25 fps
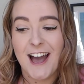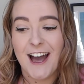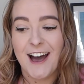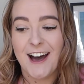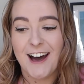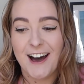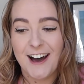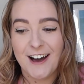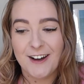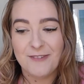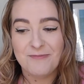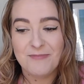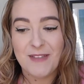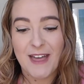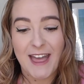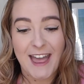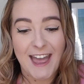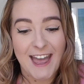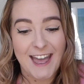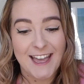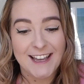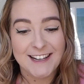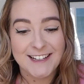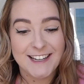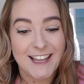And
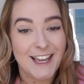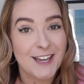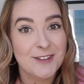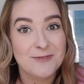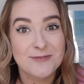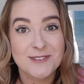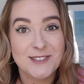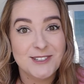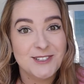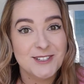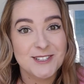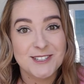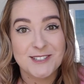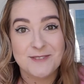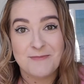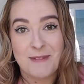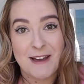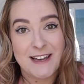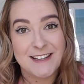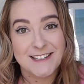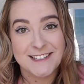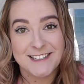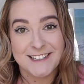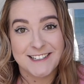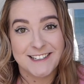it was just
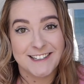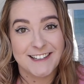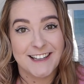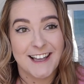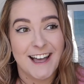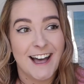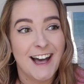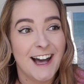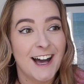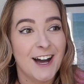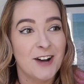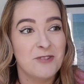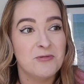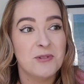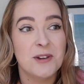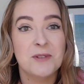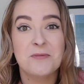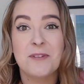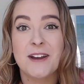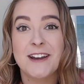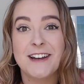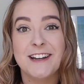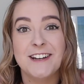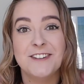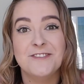amazing. We
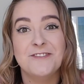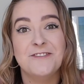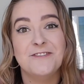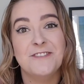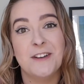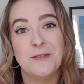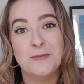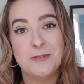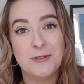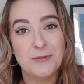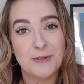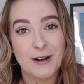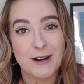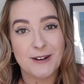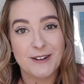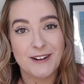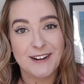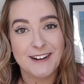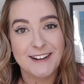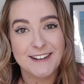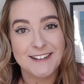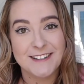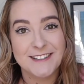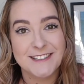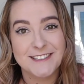went in
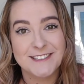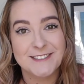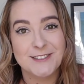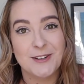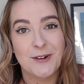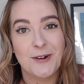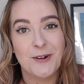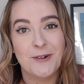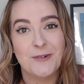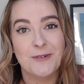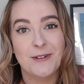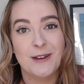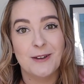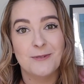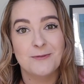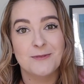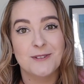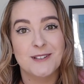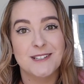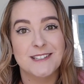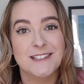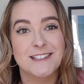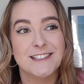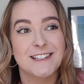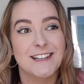February, so it
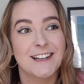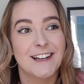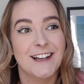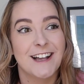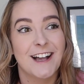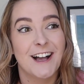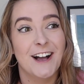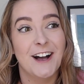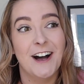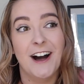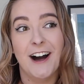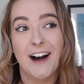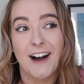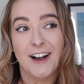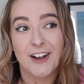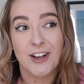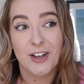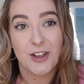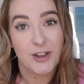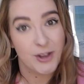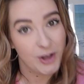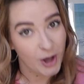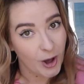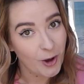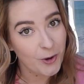was
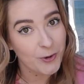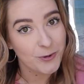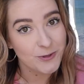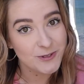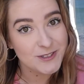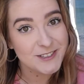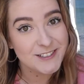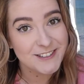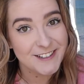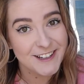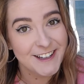cold,